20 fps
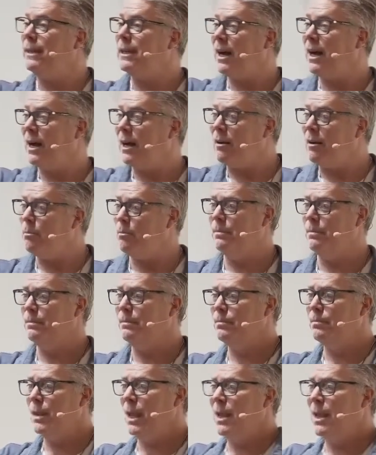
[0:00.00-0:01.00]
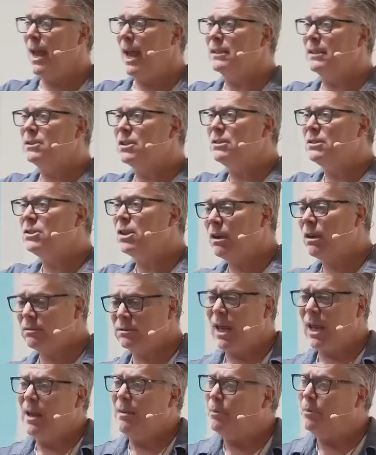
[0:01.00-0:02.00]
become as
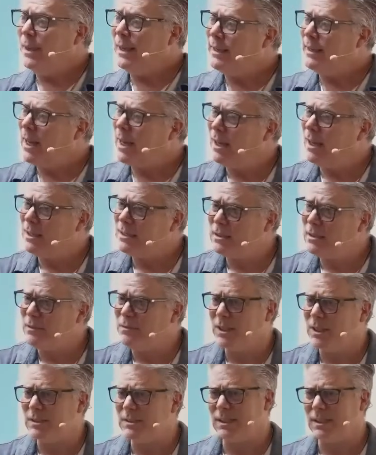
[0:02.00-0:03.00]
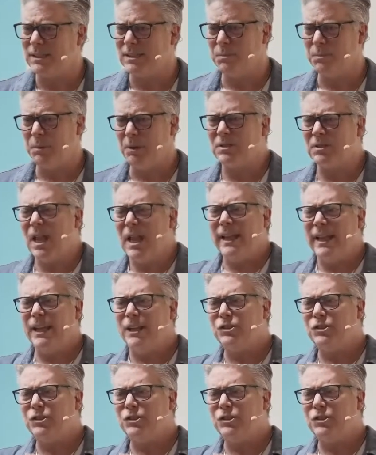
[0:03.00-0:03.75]
adults because of this experience.